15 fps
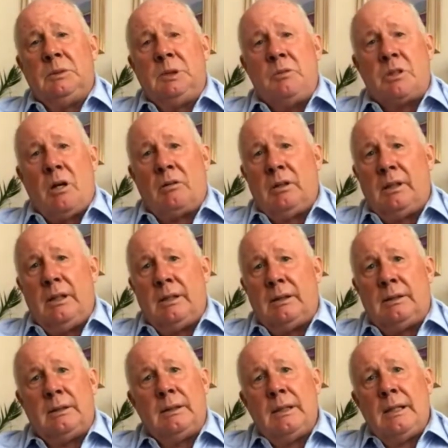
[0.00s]
It was only
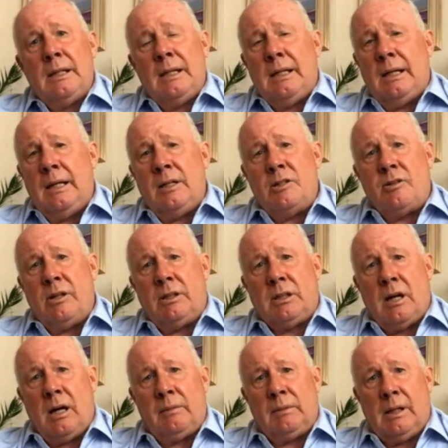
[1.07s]
in injury
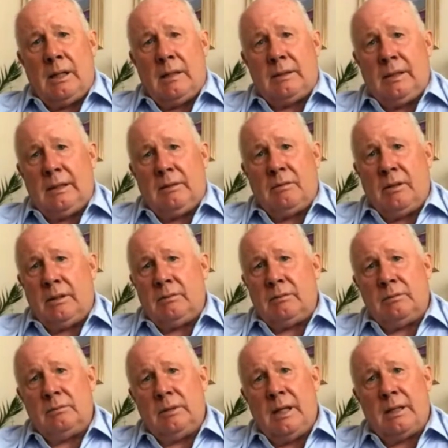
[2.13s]
time that I think,
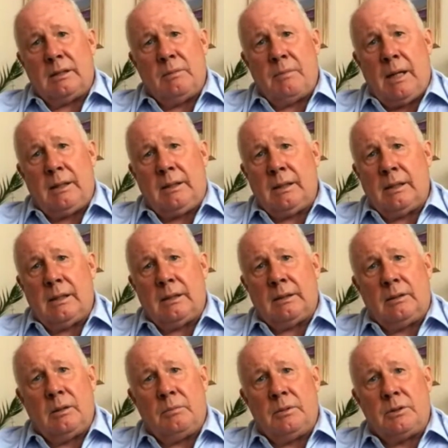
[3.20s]
when we had to make
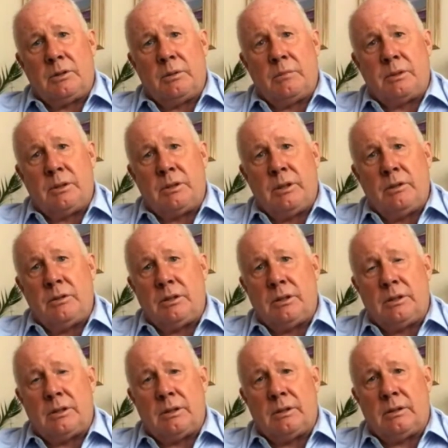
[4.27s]
a couple of
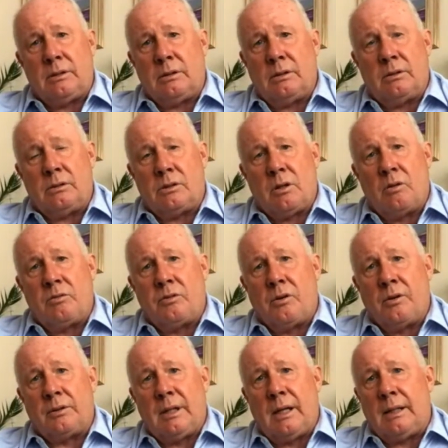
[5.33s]
substitutions and so
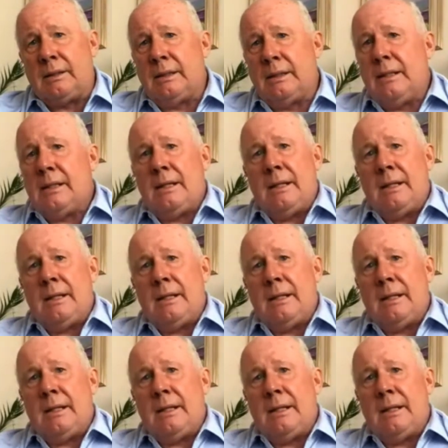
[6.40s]
forth, that